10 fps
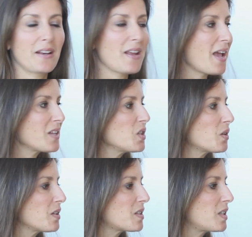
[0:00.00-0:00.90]
and as you
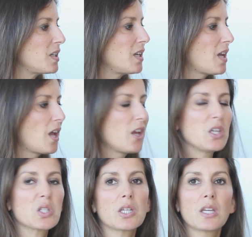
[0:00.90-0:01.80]
can see,
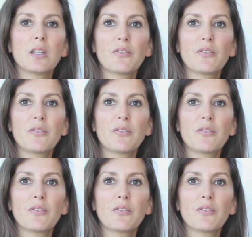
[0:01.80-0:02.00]
using a